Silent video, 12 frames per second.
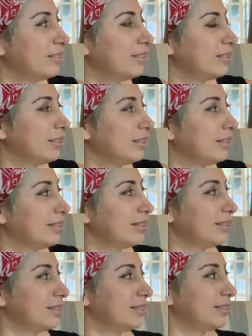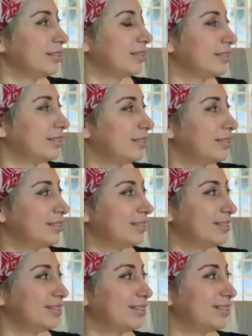
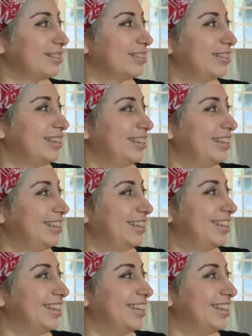(not speaking)